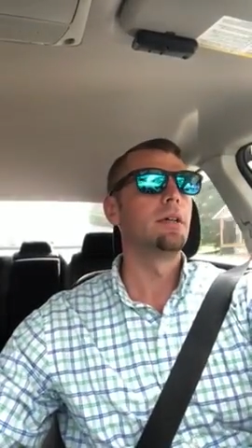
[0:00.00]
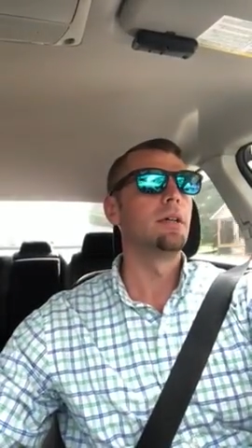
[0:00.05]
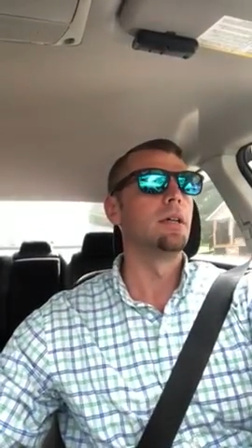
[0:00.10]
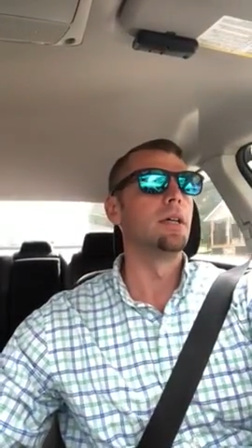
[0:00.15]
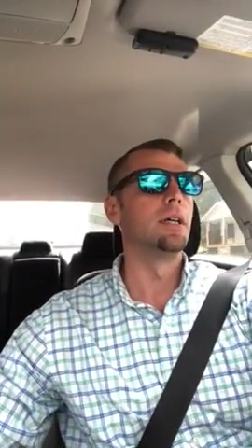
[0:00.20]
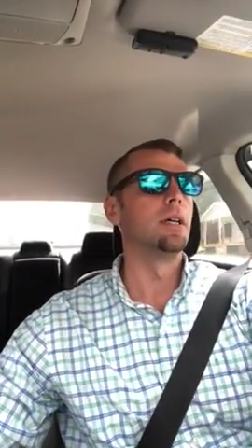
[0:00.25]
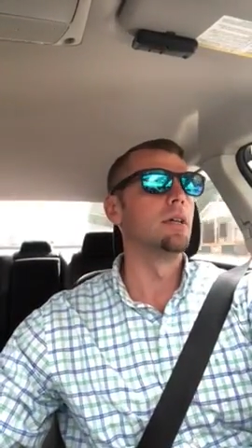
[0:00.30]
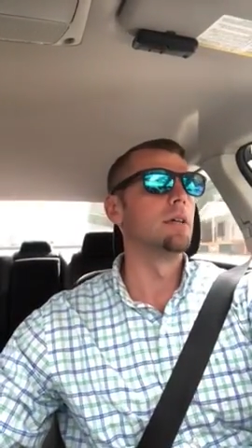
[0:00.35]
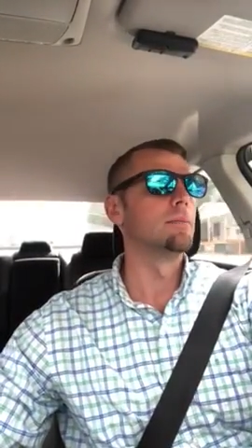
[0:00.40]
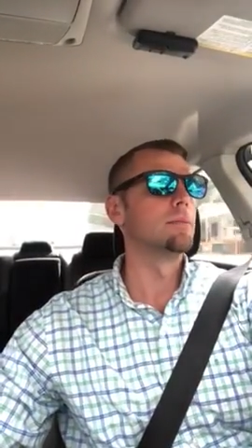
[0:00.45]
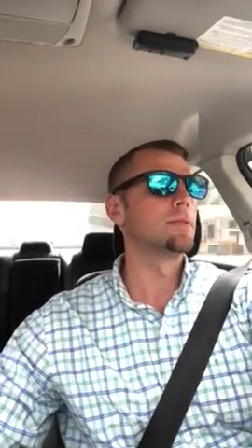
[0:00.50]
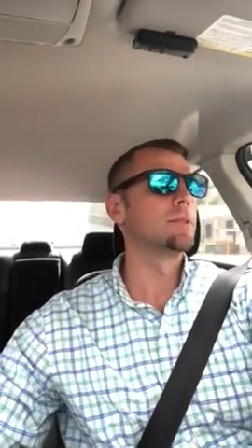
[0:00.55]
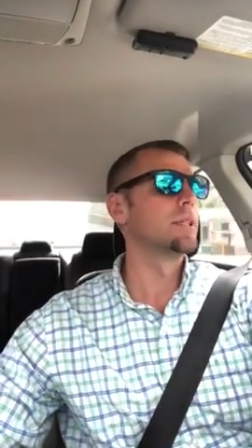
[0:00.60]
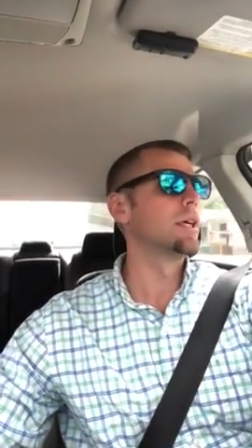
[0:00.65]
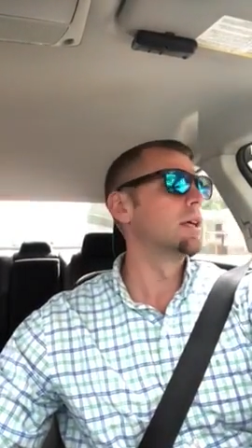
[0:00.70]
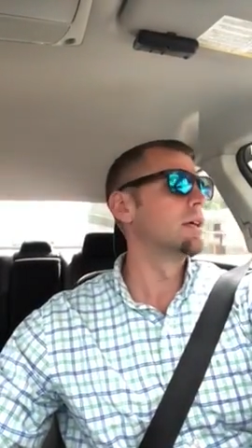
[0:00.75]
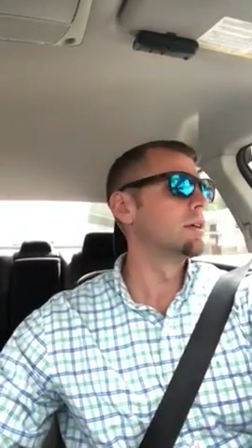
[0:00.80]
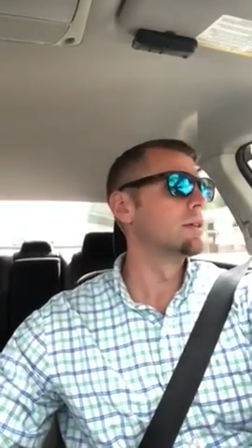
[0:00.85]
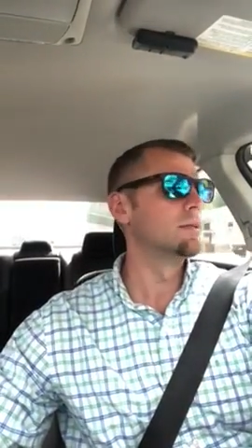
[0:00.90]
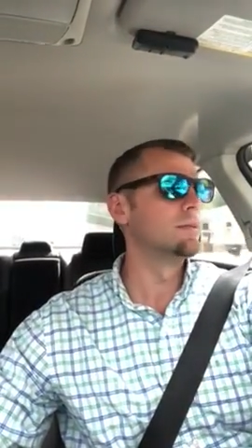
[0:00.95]
Um,
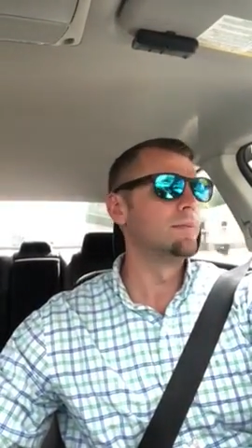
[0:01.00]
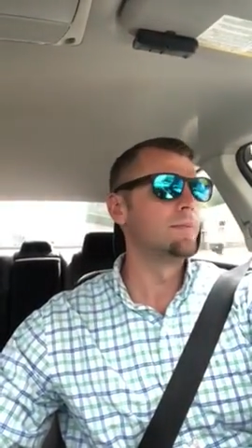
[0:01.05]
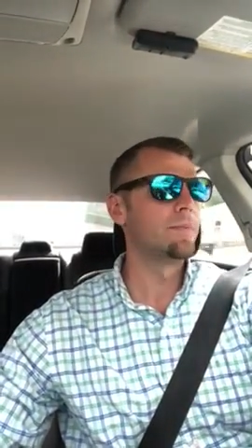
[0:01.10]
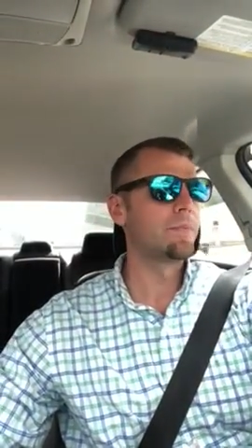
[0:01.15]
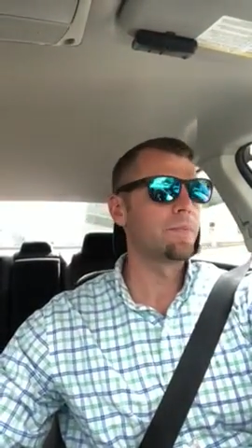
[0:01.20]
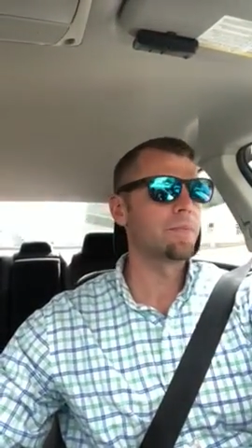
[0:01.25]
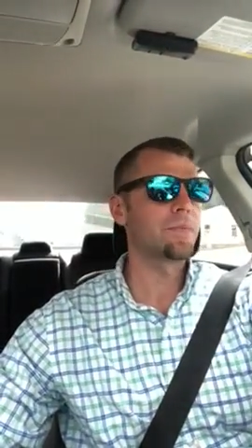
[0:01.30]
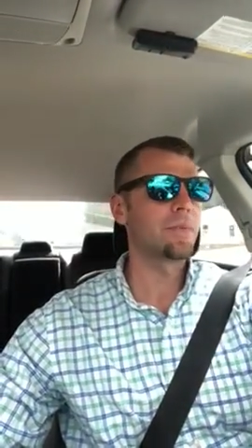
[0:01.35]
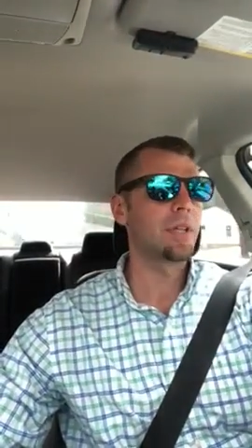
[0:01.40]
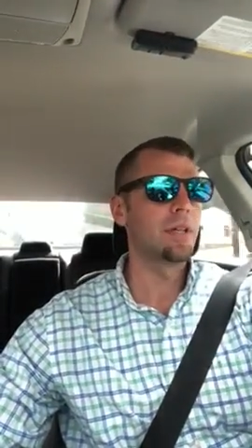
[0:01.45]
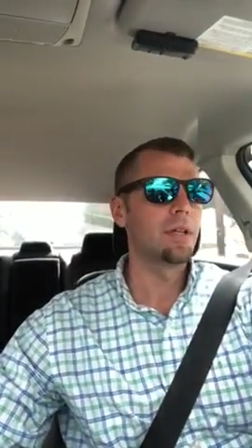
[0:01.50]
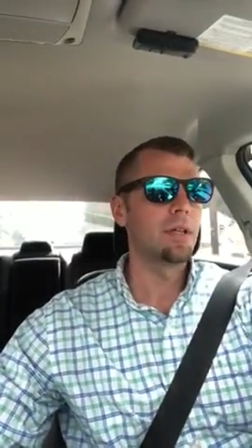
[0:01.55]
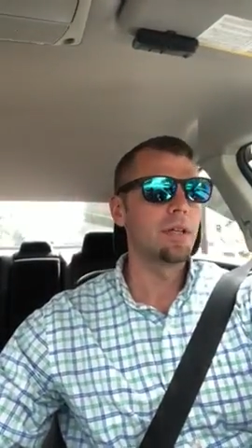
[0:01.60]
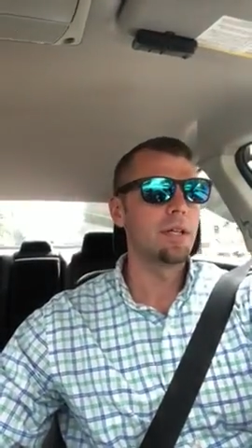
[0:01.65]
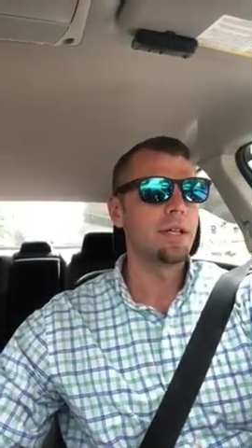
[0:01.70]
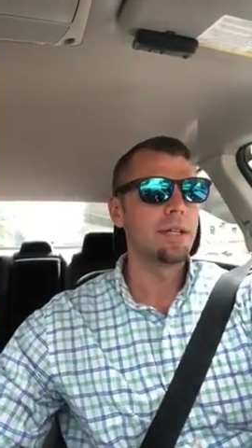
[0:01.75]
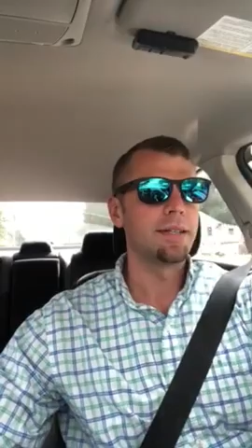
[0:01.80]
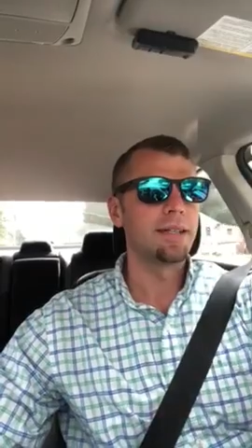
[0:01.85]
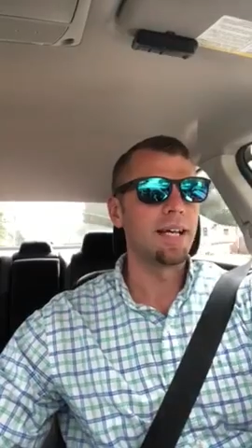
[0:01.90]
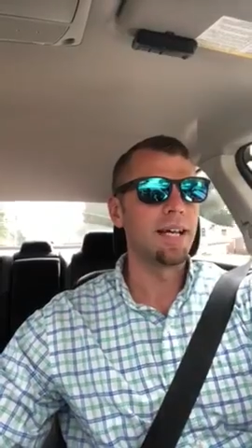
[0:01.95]
so
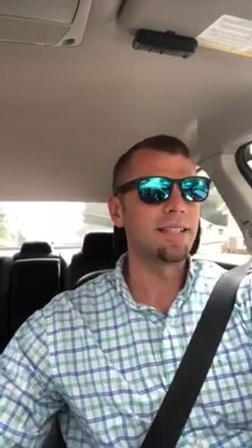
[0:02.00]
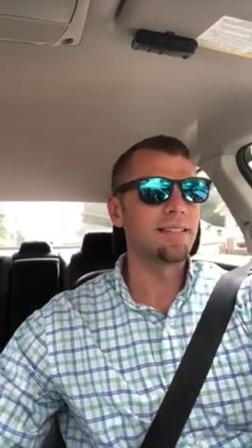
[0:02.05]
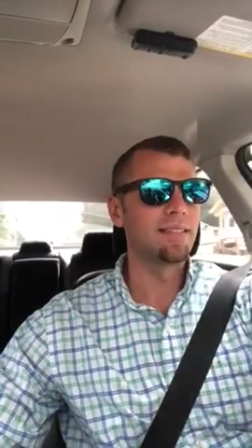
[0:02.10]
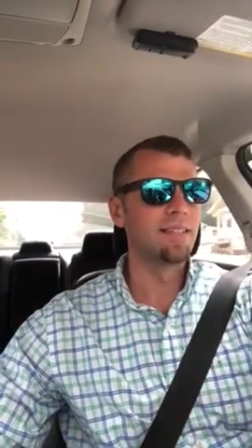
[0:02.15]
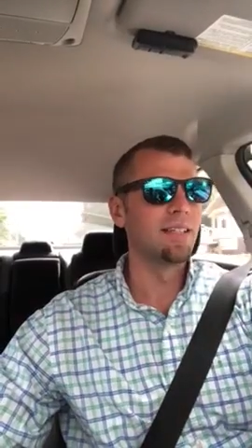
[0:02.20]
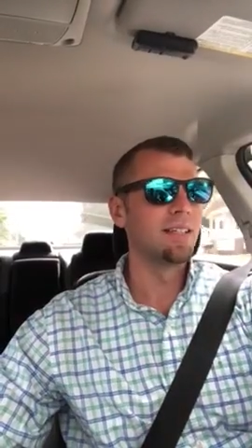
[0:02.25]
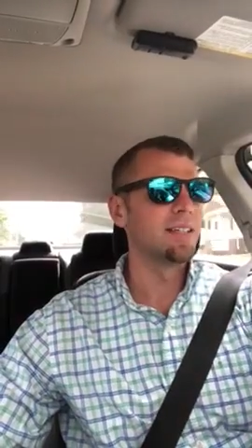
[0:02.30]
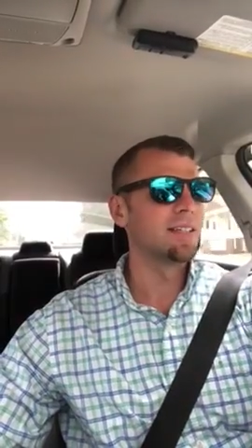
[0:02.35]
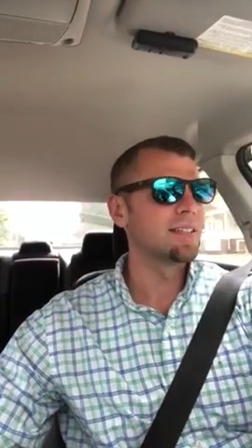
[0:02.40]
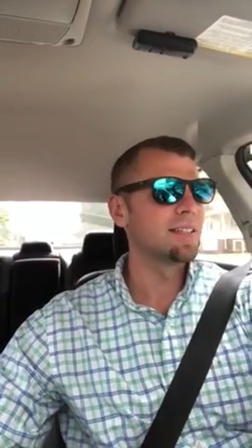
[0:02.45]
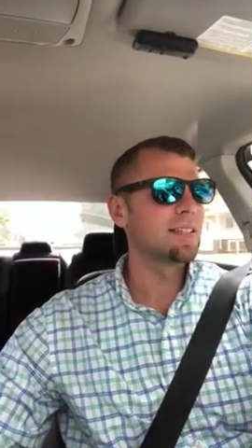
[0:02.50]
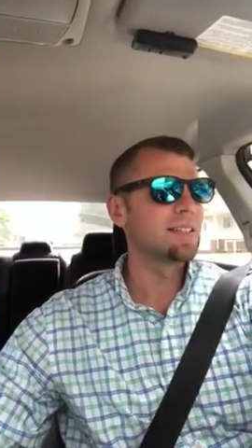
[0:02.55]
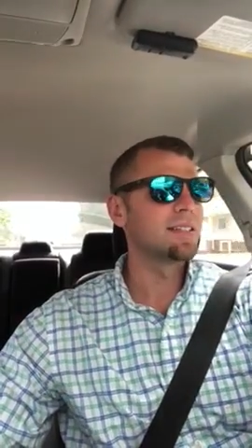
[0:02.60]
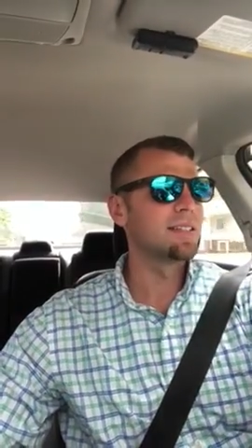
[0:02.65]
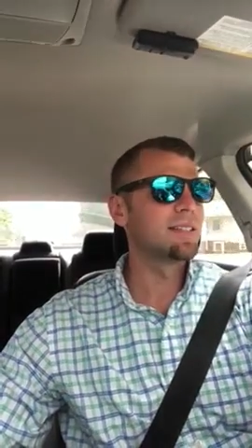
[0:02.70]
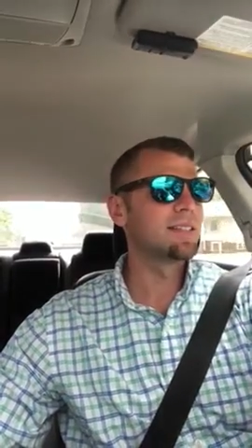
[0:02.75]
that's it.